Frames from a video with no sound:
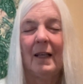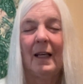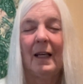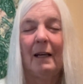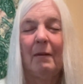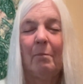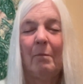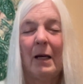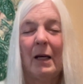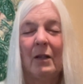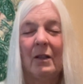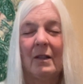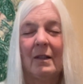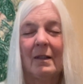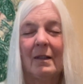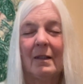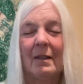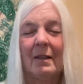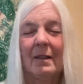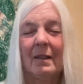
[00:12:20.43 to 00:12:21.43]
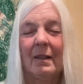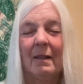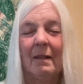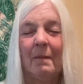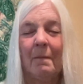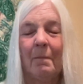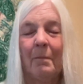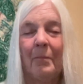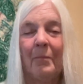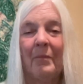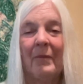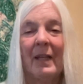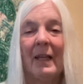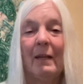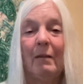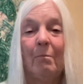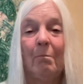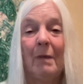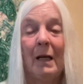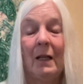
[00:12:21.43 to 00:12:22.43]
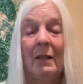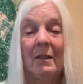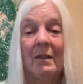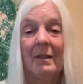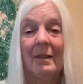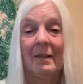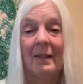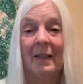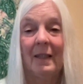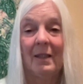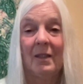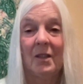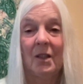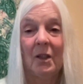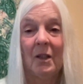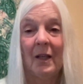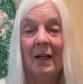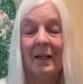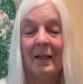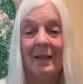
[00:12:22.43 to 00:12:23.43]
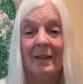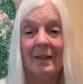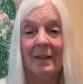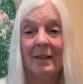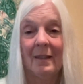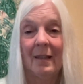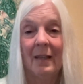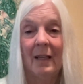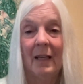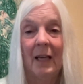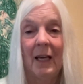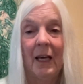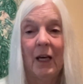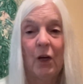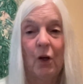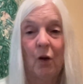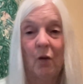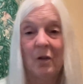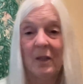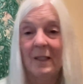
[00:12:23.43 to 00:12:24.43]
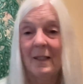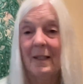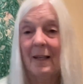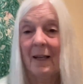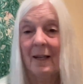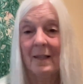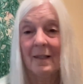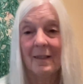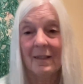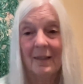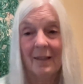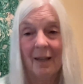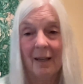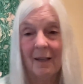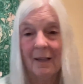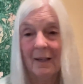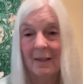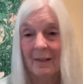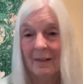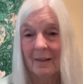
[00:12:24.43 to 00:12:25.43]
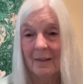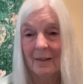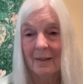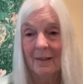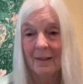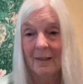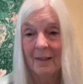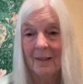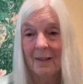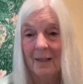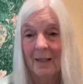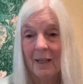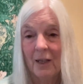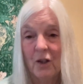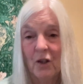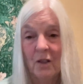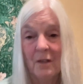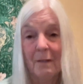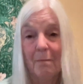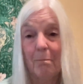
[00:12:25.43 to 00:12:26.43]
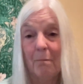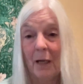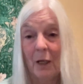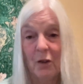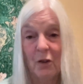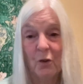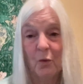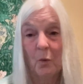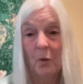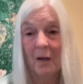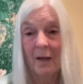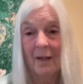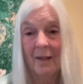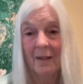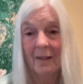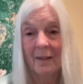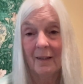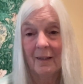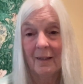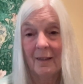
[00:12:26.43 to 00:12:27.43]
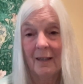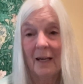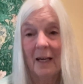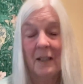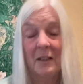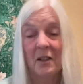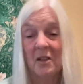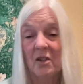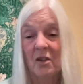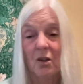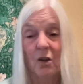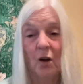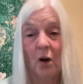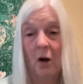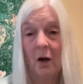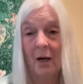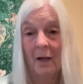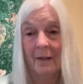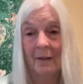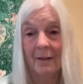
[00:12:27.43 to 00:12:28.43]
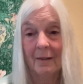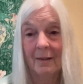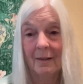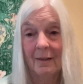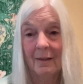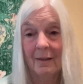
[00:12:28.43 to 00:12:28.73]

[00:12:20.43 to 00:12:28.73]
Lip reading: It melts. It melts into light. It only takes seconds. It just melts away and it's gone.